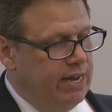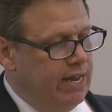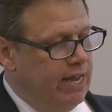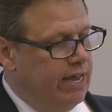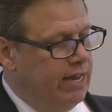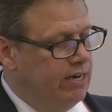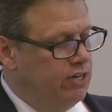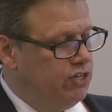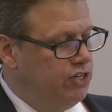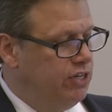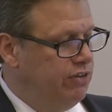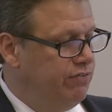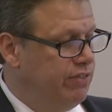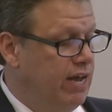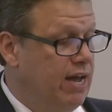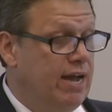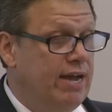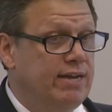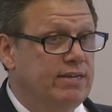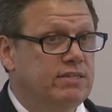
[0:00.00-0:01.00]
and achieve the
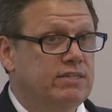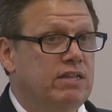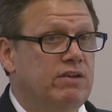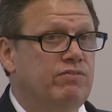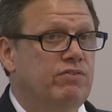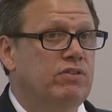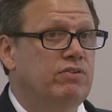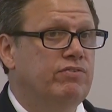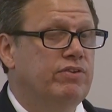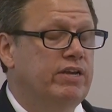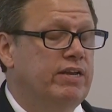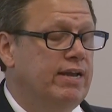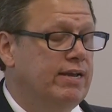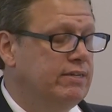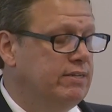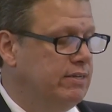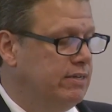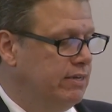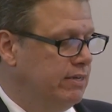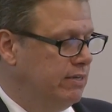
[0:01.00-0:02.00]
highest level of
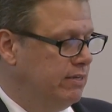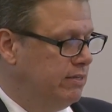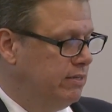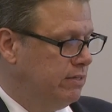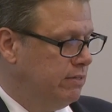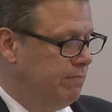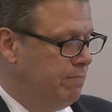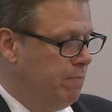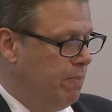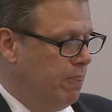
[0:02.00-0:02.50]
connectedness.